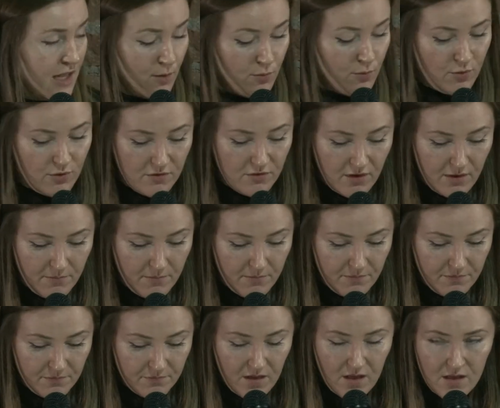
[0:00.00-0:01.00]
they would
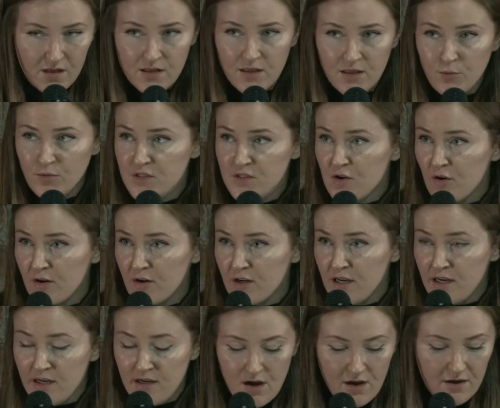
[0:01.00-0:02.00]

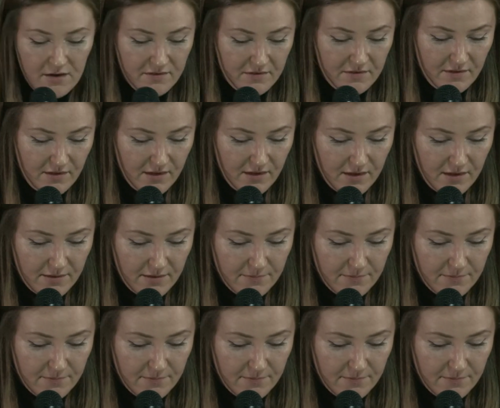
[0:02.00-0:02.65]
certainly not